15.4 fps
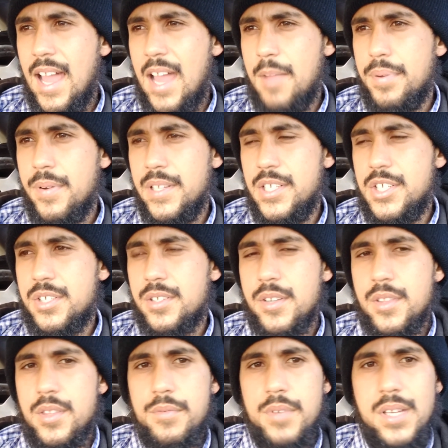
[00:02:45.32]
I'm pretty
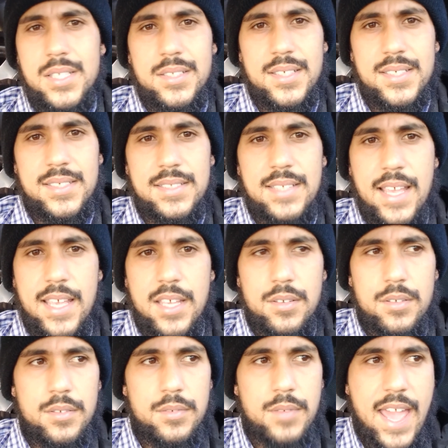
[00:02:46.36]
sure the reason the state
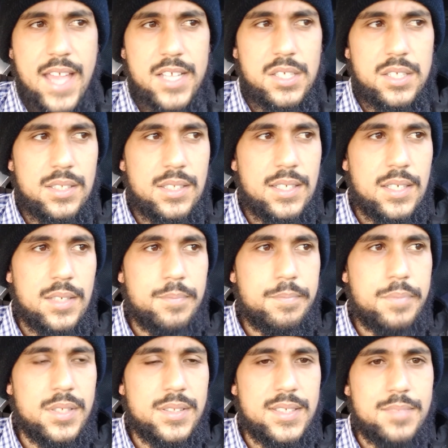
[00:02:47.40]
actually
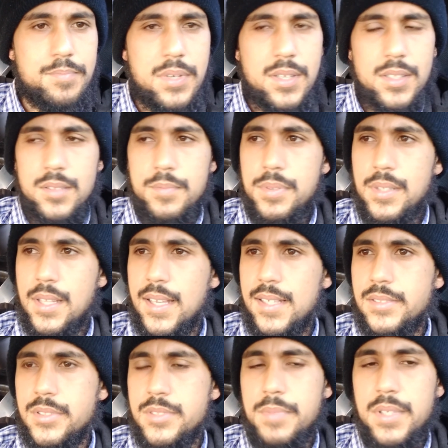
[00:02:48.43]
put this bill in
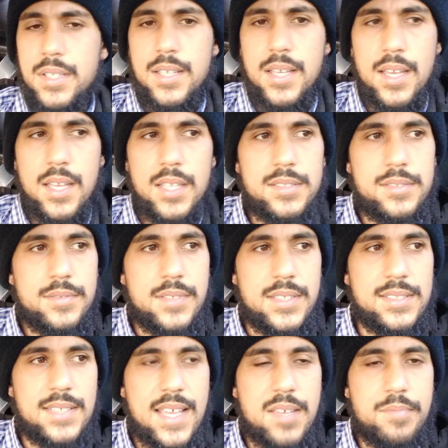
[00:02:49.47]
place was because the
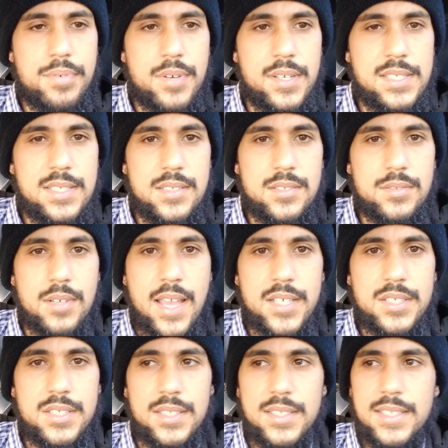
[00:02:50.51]
state prisons were
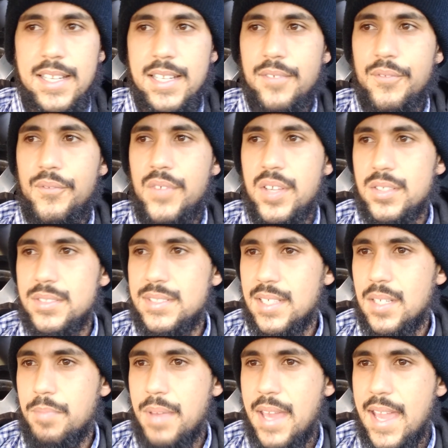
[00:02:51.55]
actually getting filled to
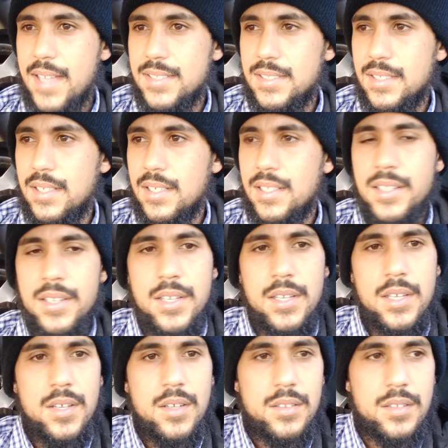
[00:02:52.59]
capacity.
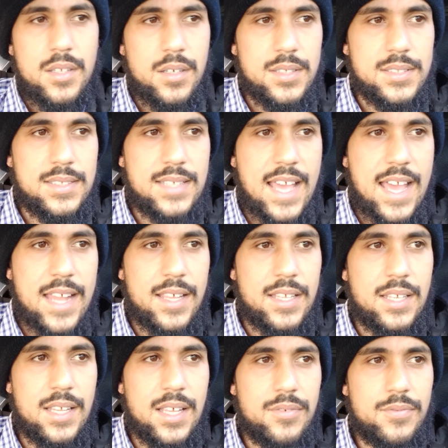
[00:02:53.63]
There is not
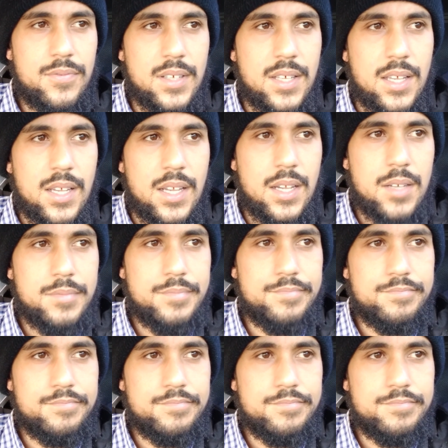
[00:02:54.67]
enough uh,